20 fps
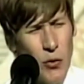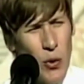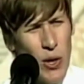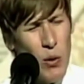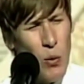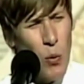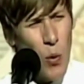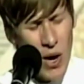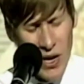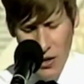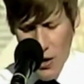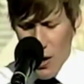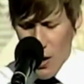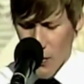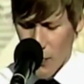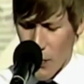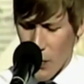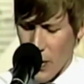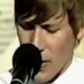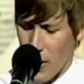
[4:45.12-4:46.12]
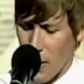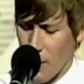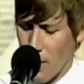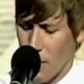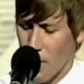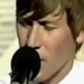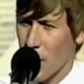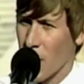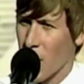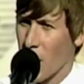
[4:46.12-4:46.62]
we want our
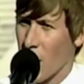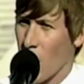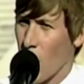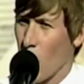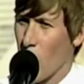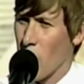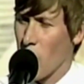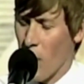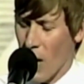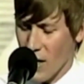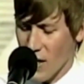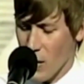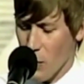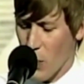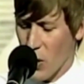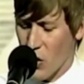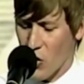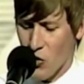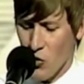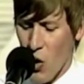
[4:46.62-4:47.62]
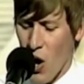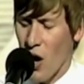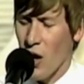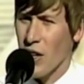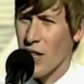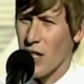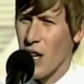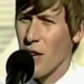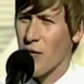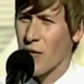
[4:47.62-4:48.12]
freedom, we must be
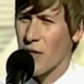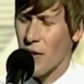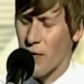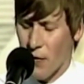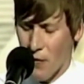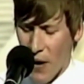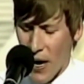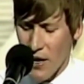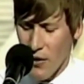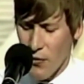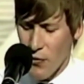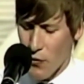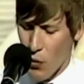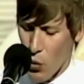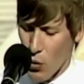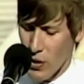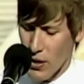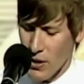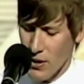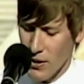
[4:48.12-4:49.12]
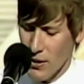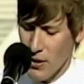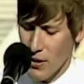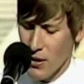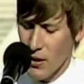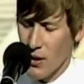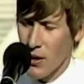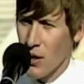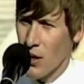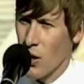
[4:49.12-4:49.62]
strong enough to fight for
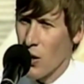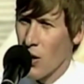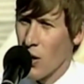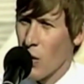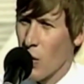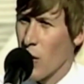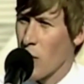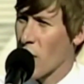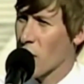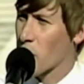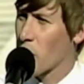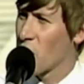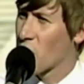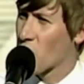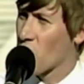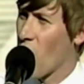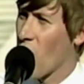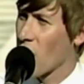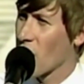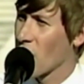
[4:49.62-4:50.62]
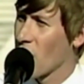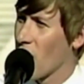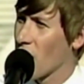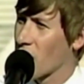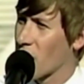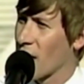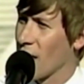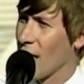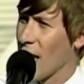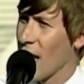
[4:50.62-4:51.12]
it. We must be strong
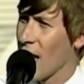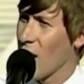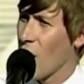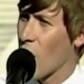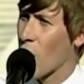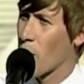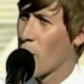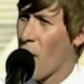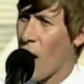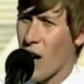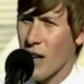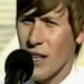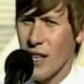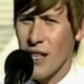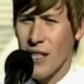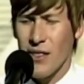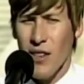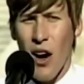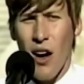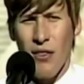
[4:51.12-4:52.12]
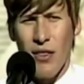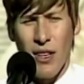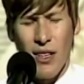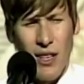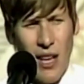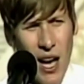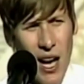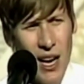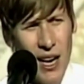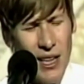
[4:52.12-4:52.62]
enough to lay our bodies on the
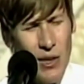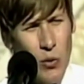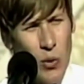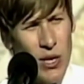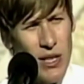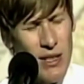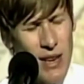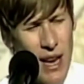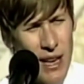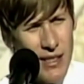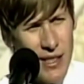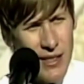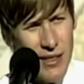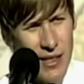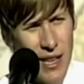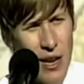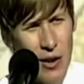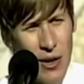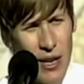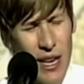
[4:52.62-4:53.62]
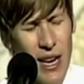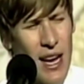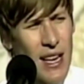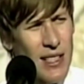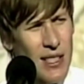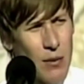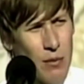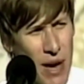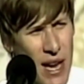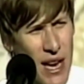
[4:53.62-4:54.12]
line when necessary
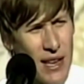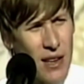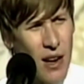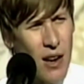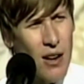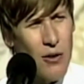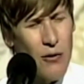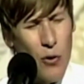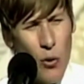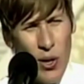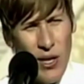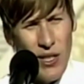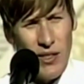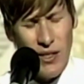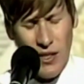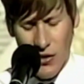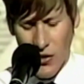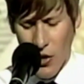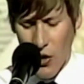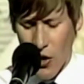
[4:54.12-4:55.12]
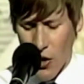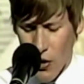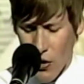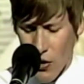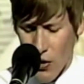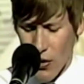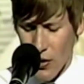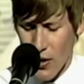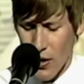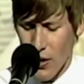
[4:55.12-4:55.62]
and to make our voices
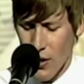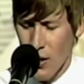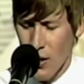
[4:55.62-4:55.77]
heard.